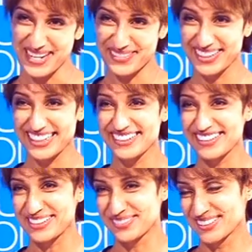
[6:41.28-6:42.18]
I'm really
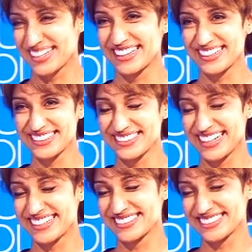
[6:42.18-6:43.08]
grateful
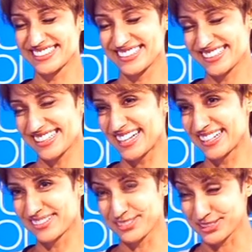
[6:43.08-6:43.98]
and
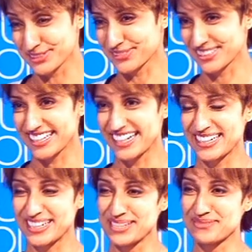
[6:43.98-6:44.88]
thankful for
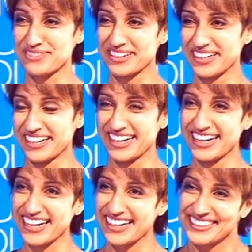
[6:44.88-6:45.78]
that, and
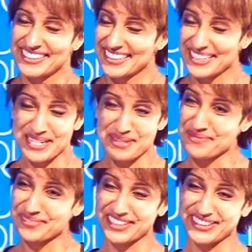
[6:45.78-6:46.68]

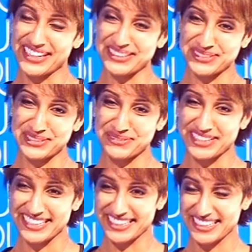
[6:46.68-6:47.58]
I couldn't
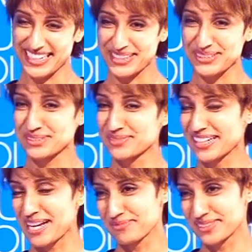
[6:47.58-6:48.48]

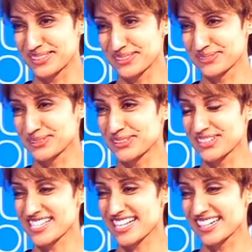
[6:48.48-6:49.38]
be happier, of course.